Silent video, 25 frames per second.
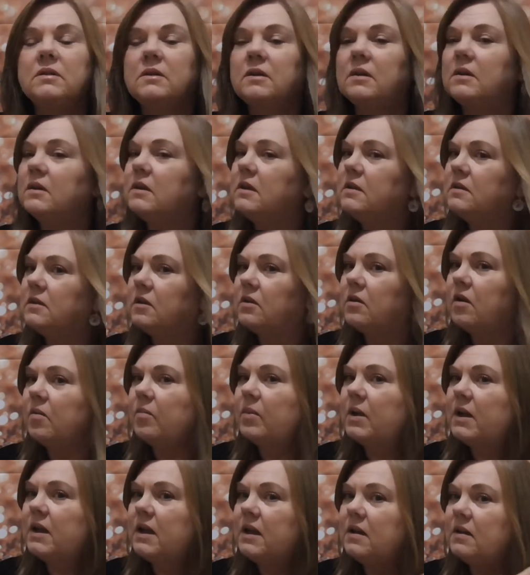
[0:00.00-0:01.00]
So at least I got
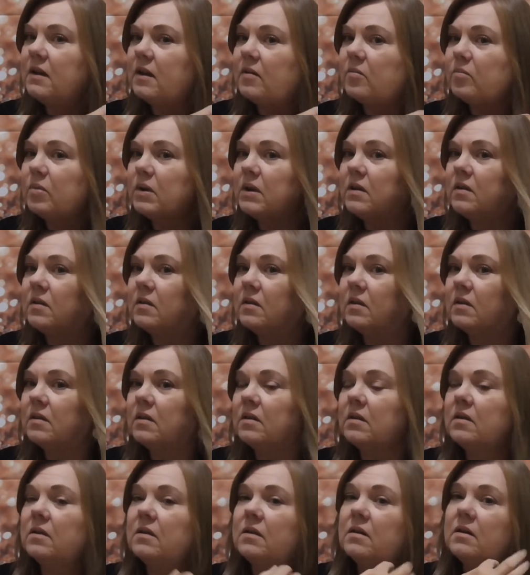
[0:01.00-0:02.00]
my hair done, because
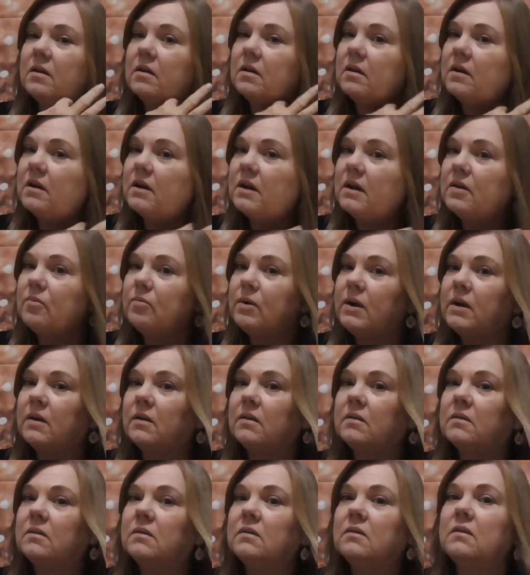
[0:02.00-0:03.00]
I
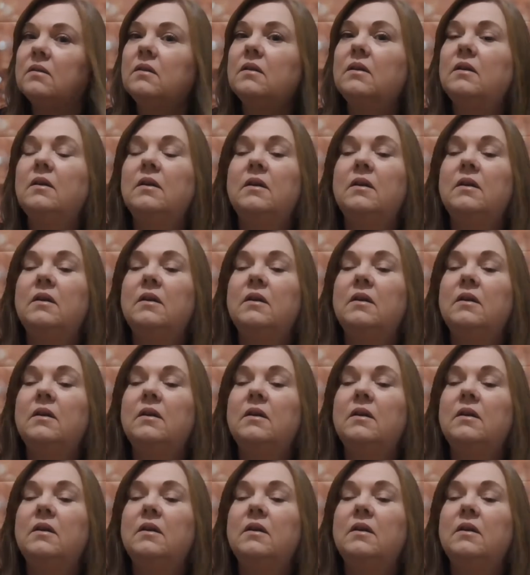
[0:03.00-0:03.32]
reckon